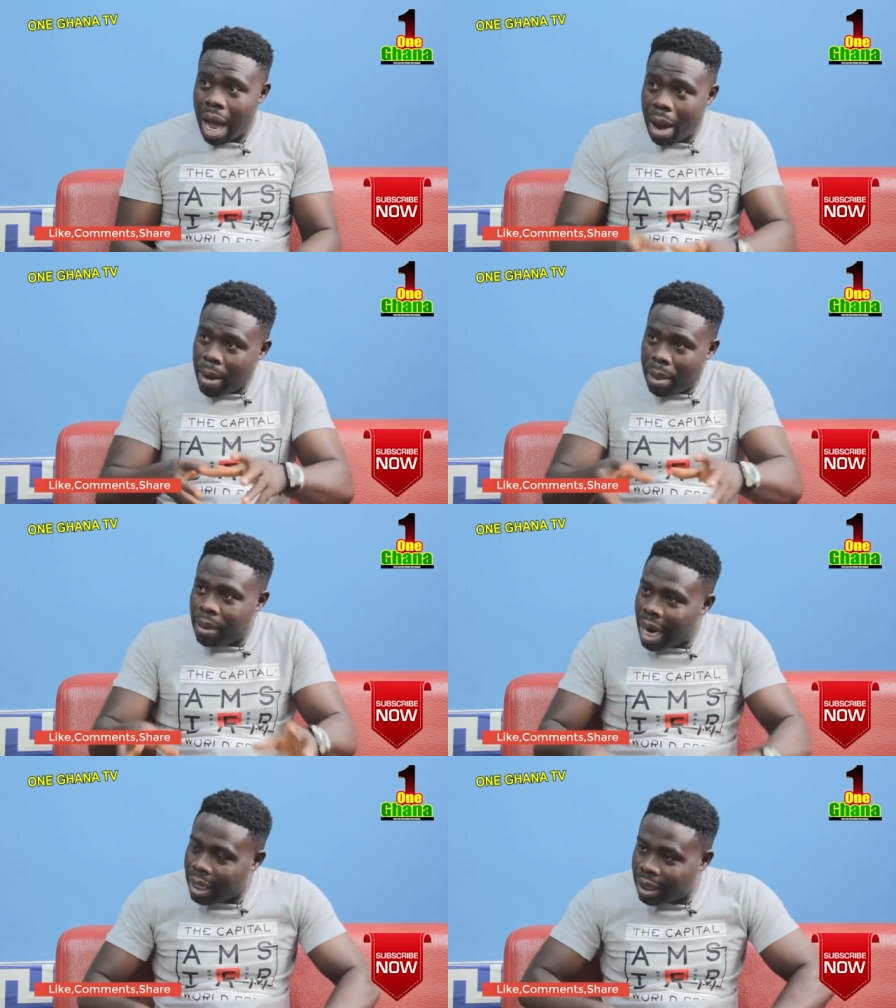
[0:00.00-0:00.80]

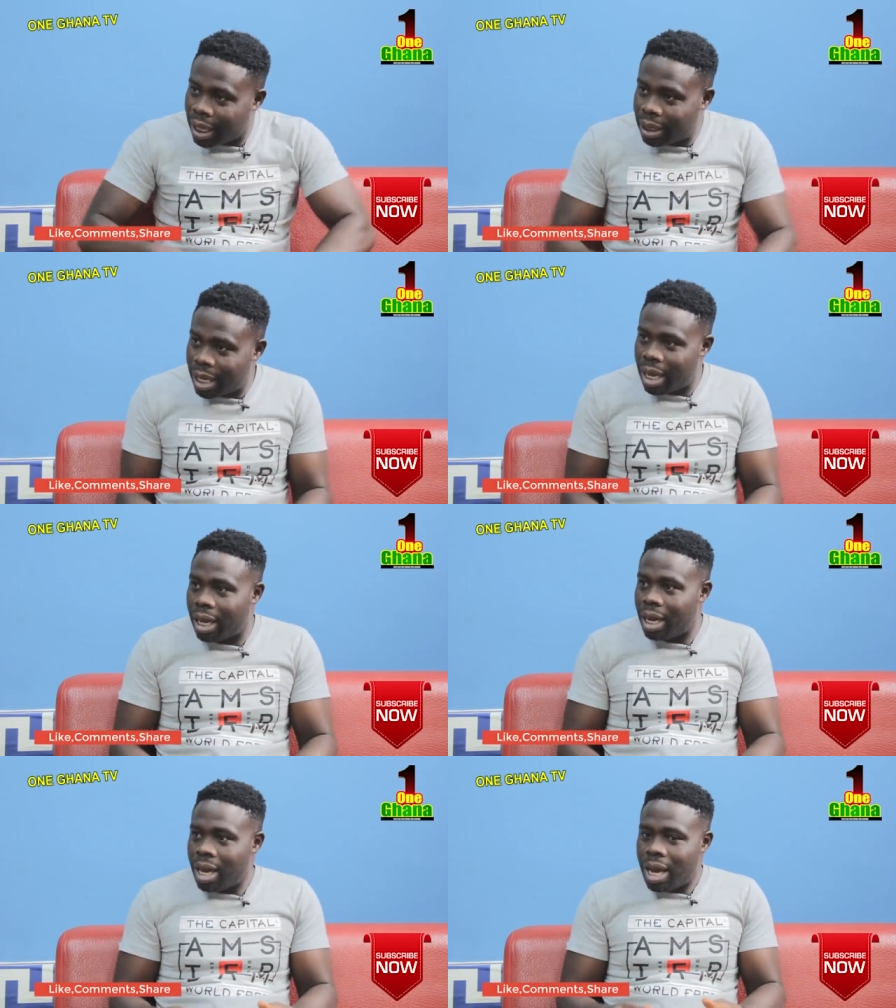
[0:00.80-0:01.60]
amamra ne kire
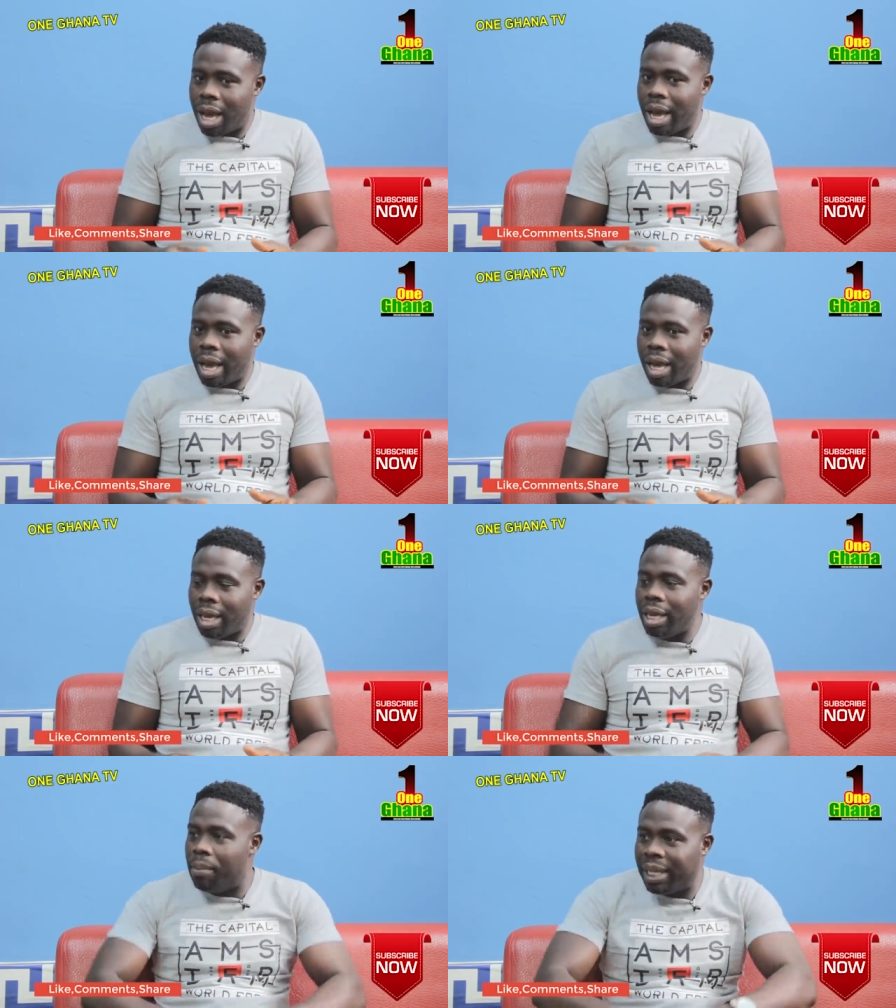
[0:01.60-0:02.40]
say
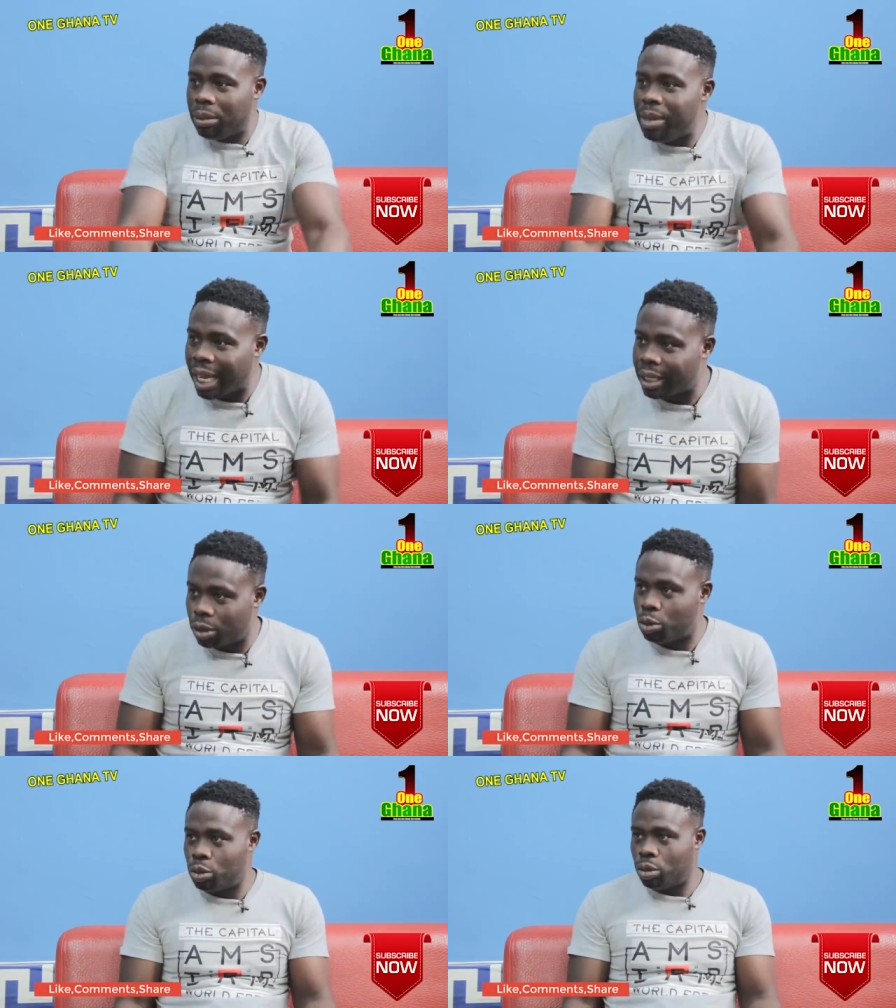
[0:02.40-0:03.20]
eh ye betimi a
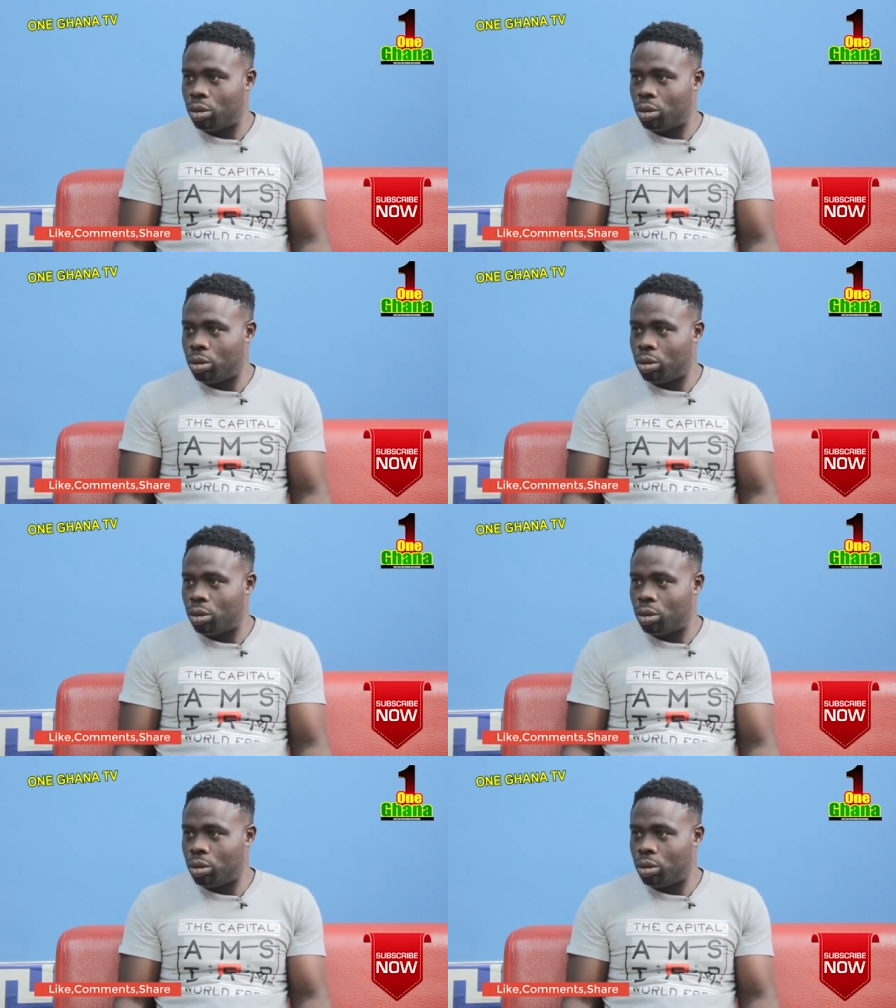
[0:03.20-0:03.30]
chew